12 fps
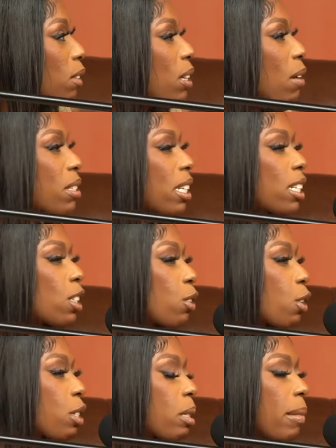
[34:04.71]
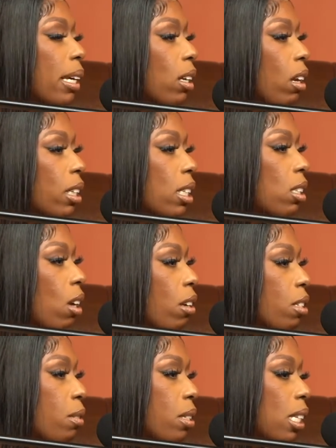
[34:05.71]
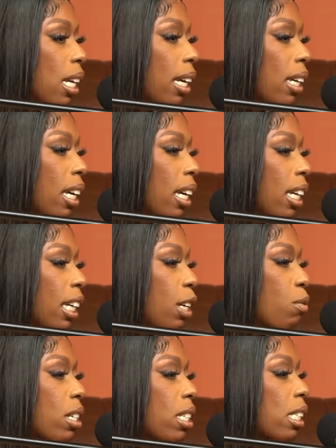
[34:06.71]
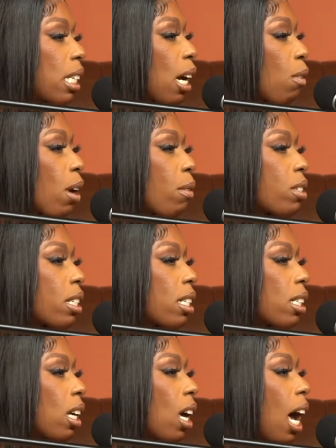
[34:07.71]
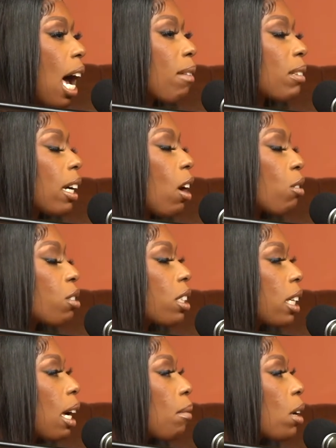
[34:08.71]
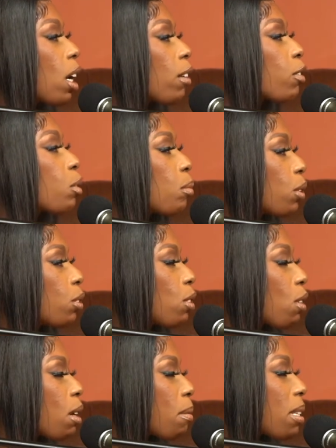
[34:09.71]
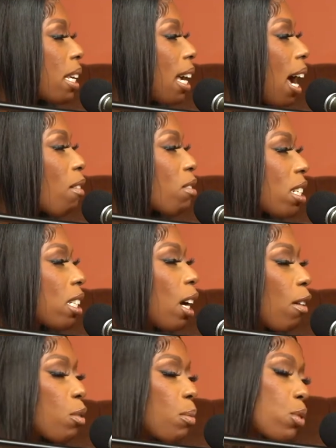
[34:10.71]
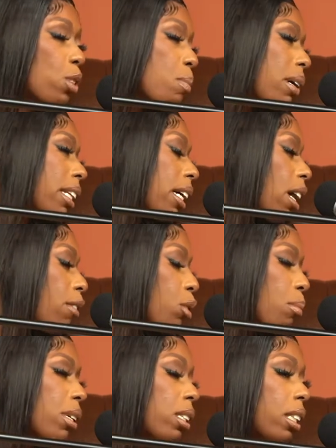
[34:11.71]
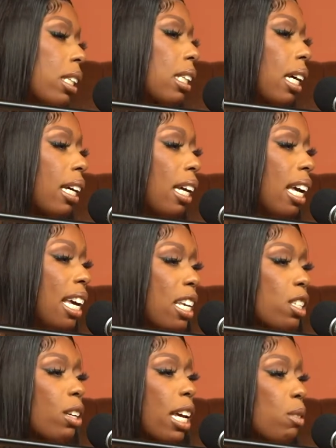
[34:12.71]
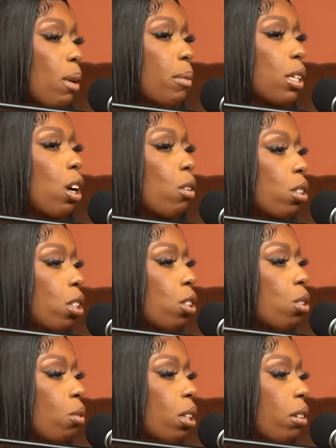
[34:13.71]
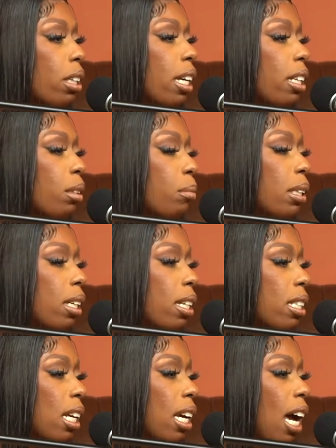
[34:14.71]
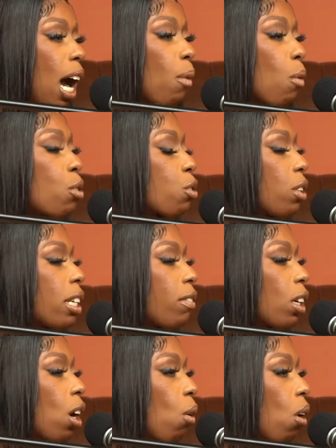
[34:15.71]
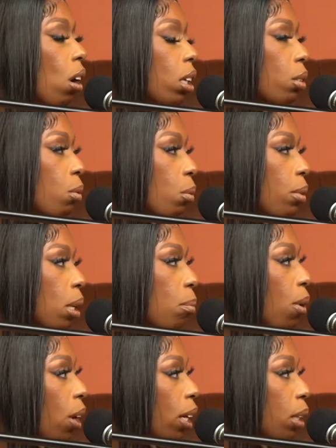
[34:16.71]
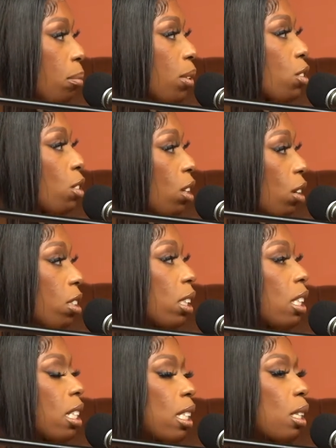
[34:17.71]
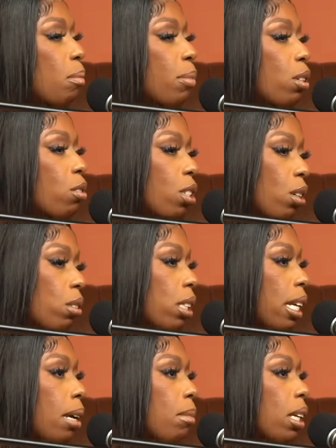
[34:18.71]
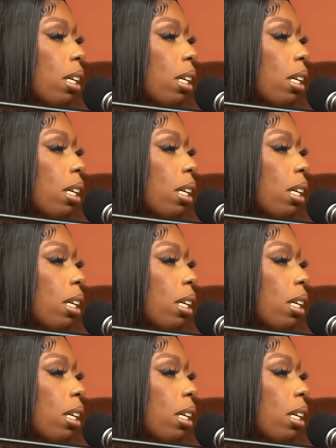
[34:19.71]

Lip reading: when I was in the studio, just making all these songs. Just like it was just a time where I'm like, oh shit, I'm comfortable. You know what I'm saying? I was just comfortable. So it's about that comfortability. Like, so that's why we go to the studio together, because I want you to even go harder when we apart, but you know, to build your stamina